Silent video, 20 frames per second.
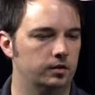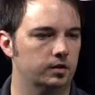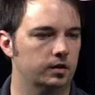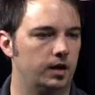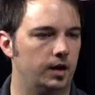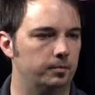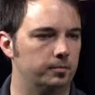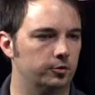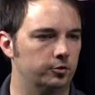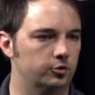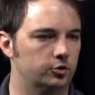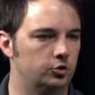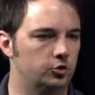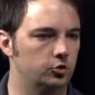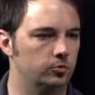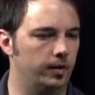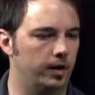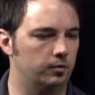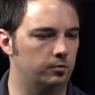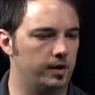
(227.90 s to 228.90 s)
capital Q,
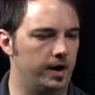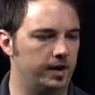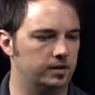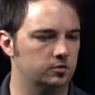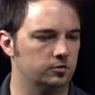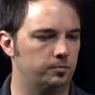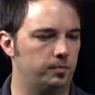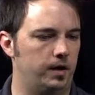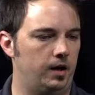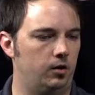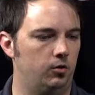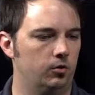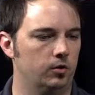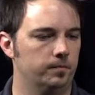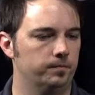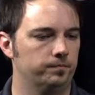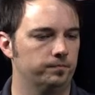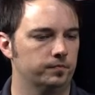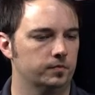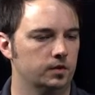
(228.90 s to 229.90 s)
my reactive
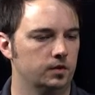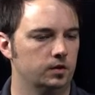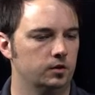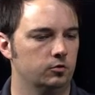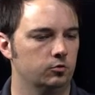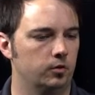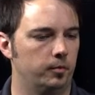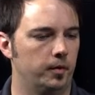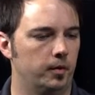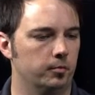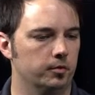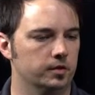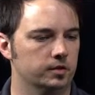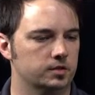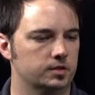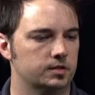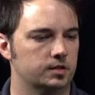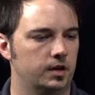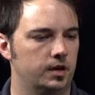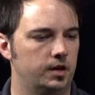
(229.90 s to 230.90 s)
power, remember the
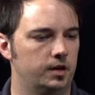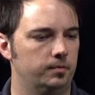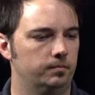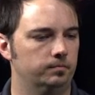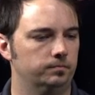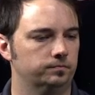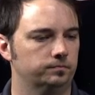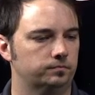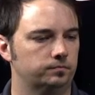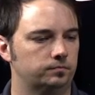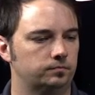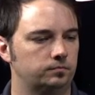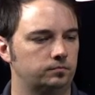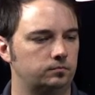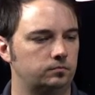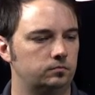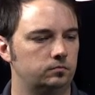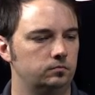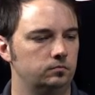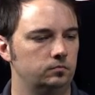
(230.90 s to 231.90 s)
same
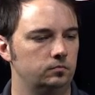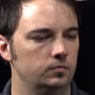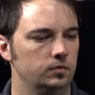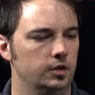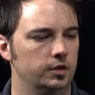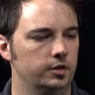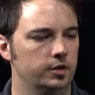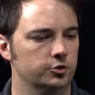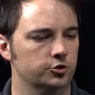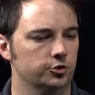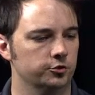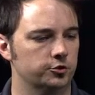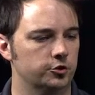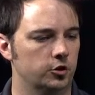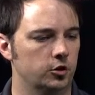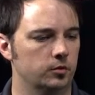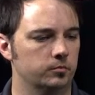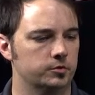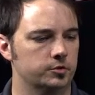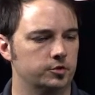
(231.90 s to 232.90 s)
initial
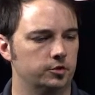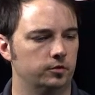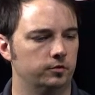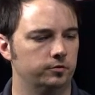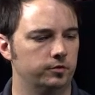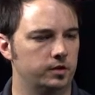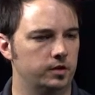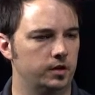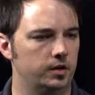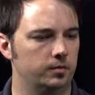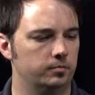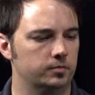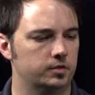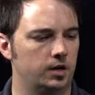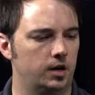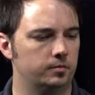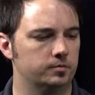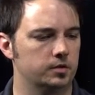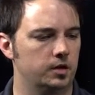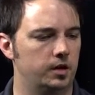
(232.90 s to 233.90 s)
term, still Vm
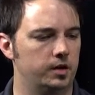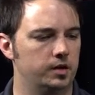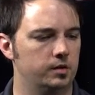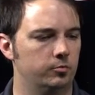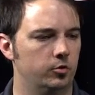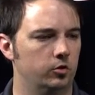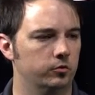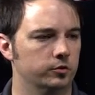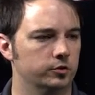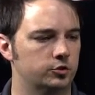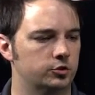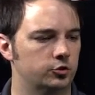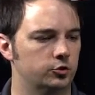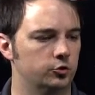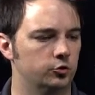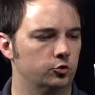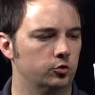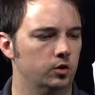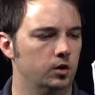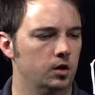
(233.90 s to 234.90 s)
times Im over
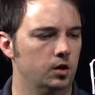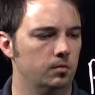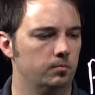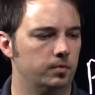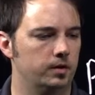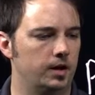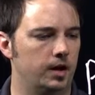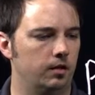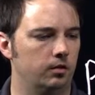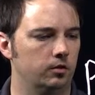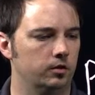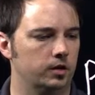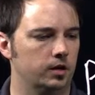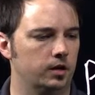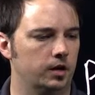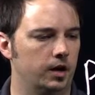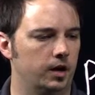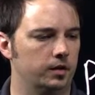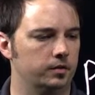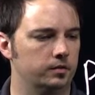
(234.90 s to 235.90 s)
2, but now
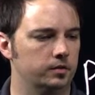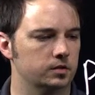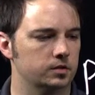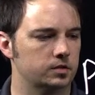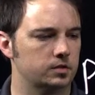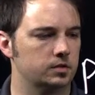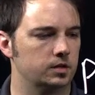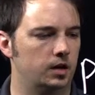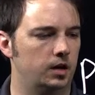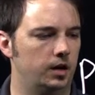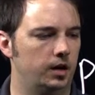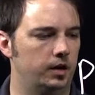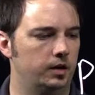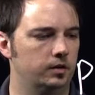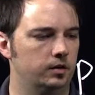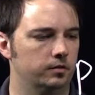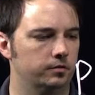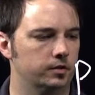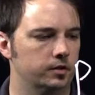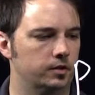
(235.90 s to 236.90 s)
looking at the sine
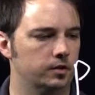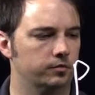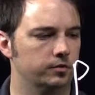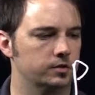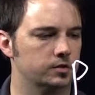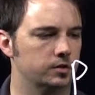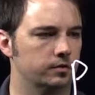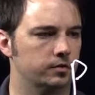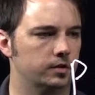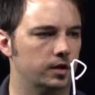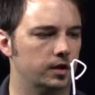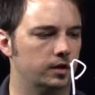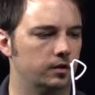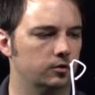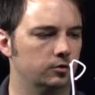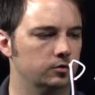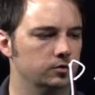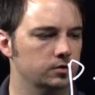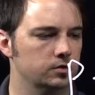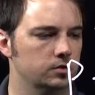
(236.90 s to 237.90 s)
of the difference of the
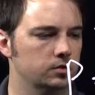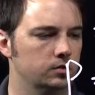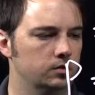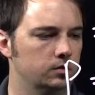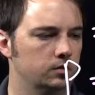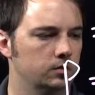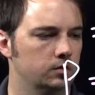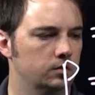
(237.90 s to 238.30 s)
angles.